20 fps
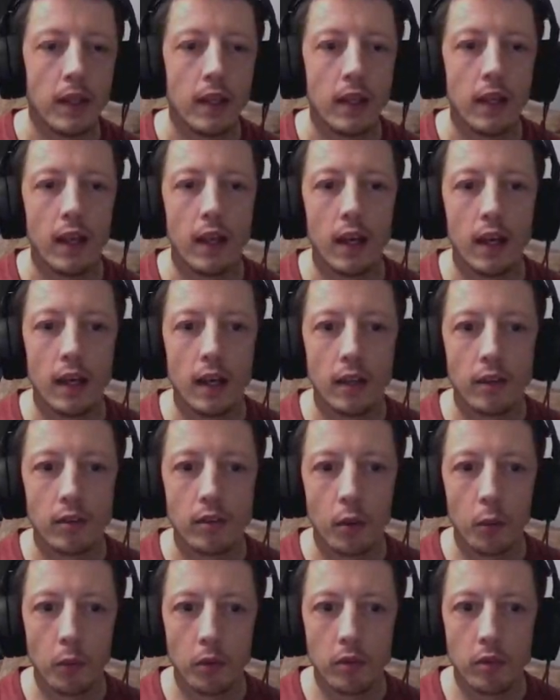so I
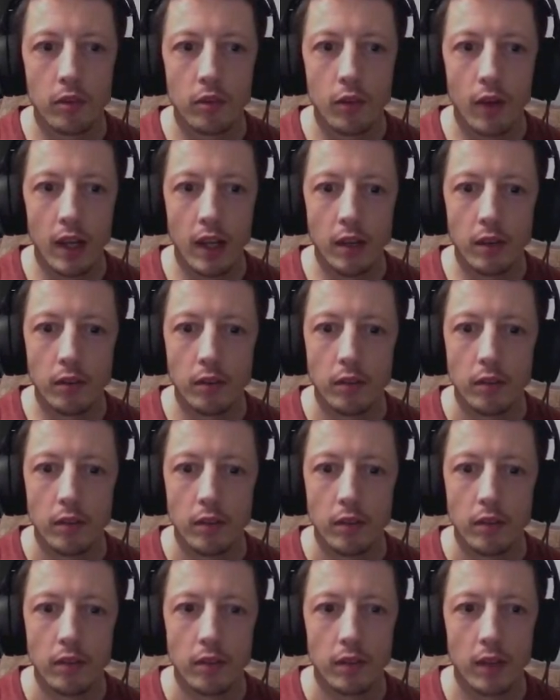wanted to try and
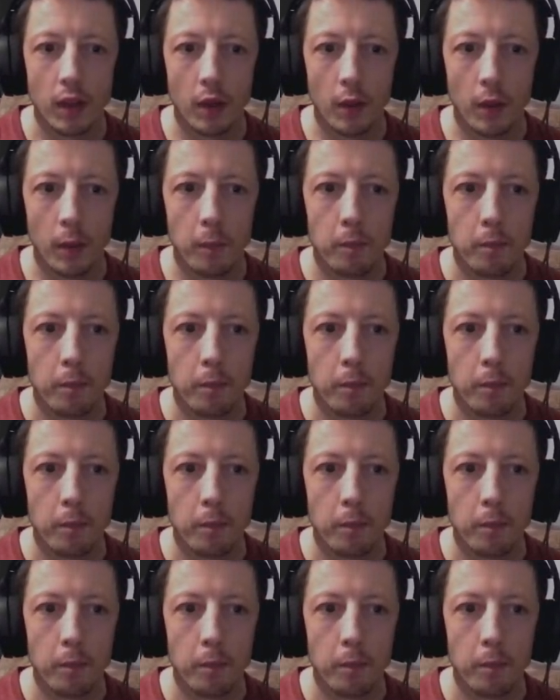kill them.